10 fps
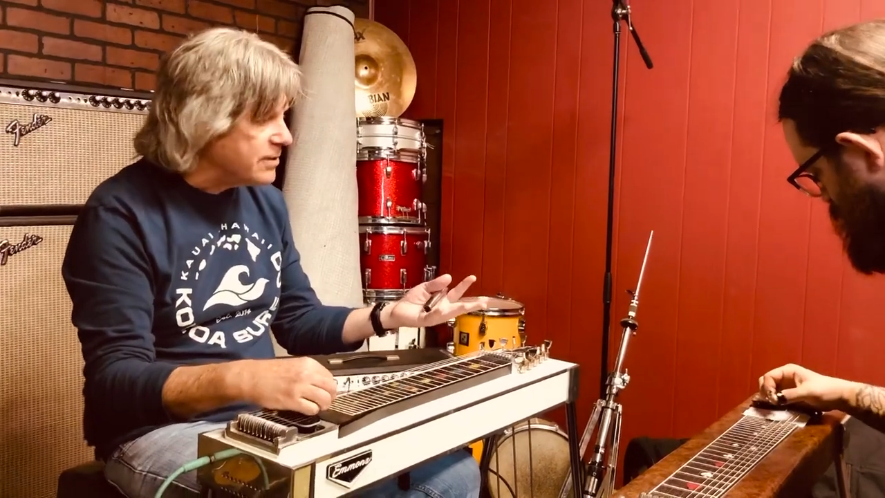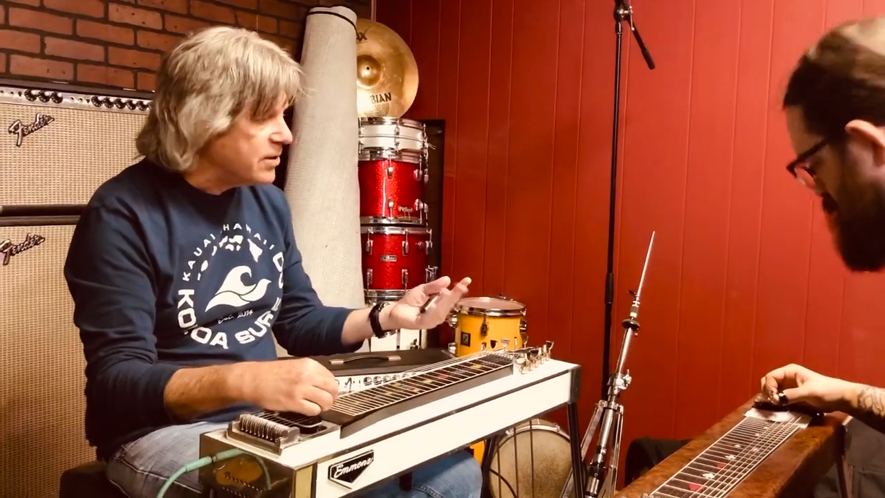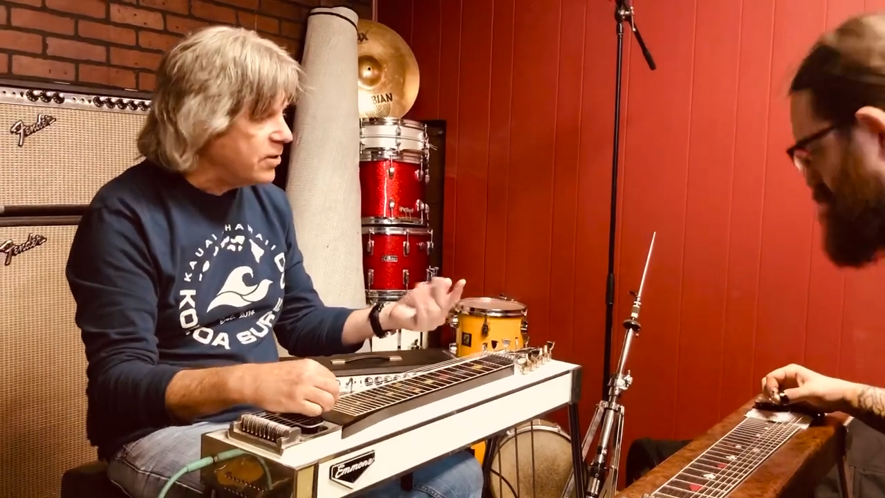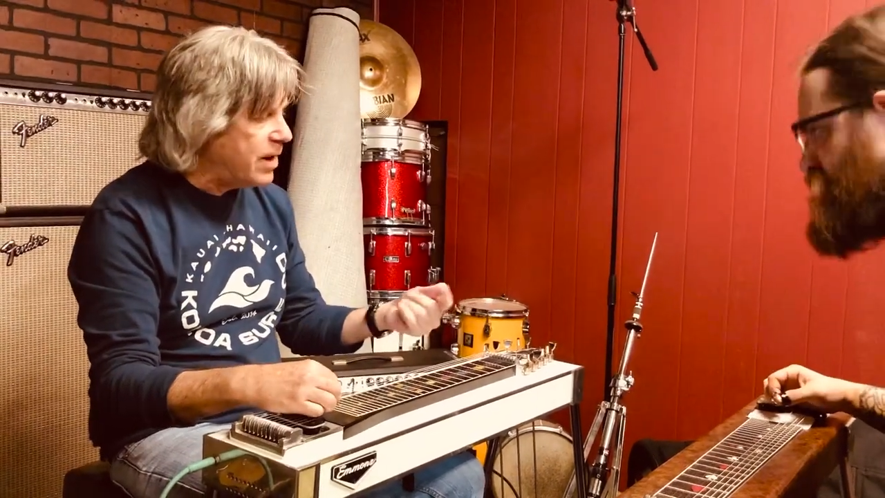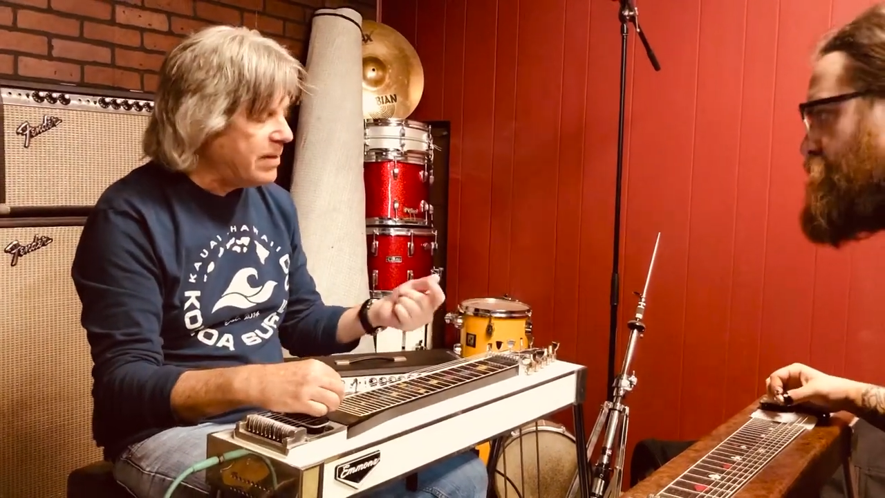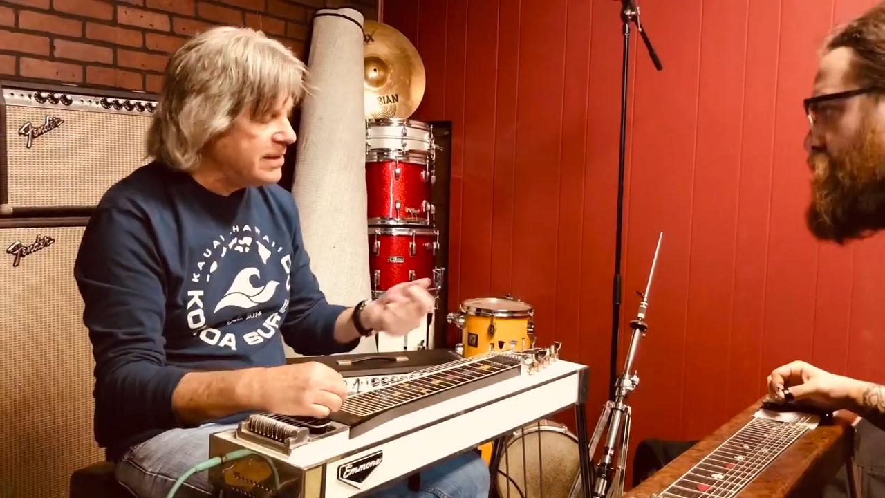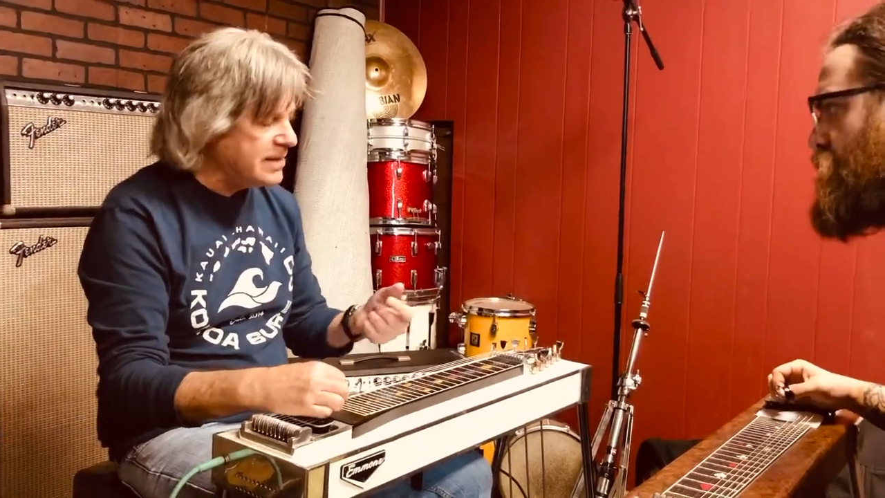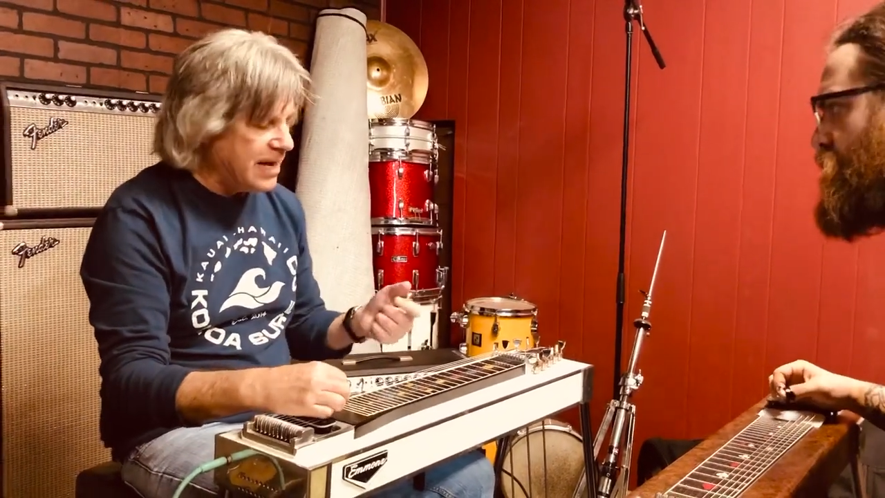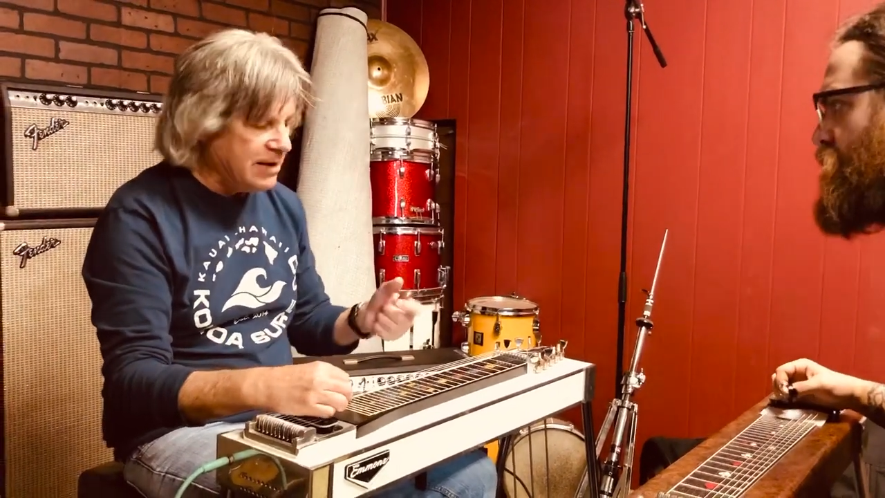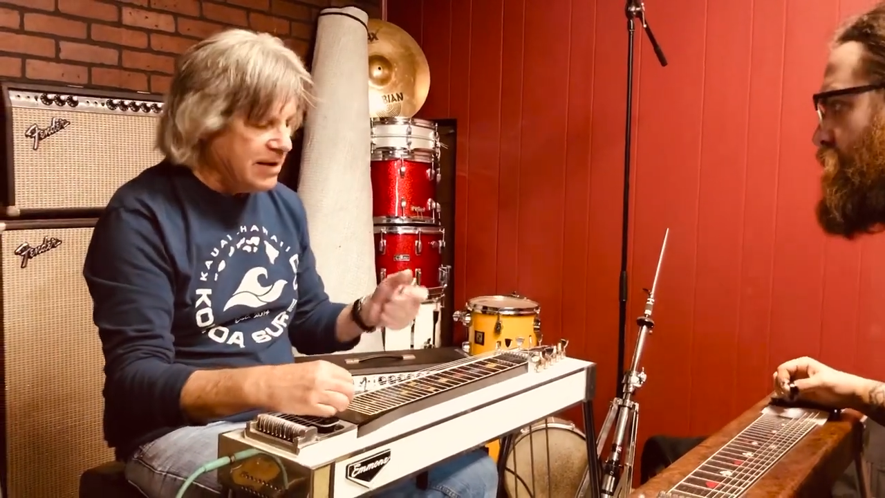so I'm not
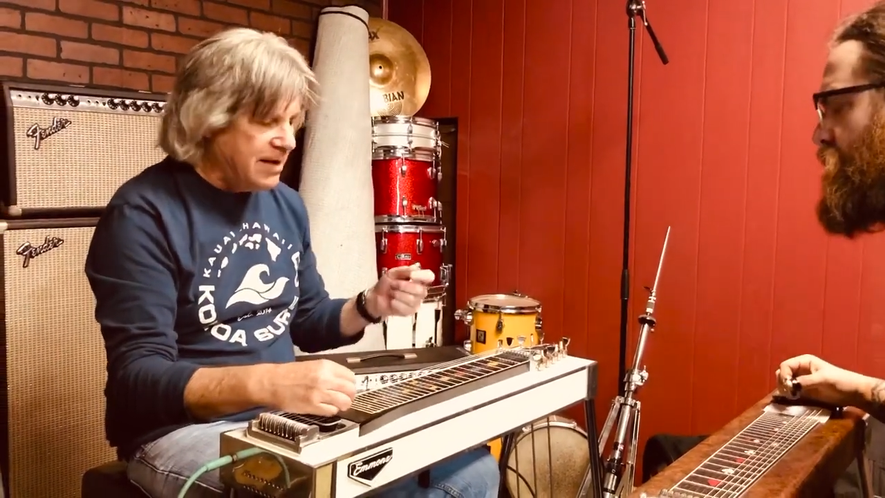saying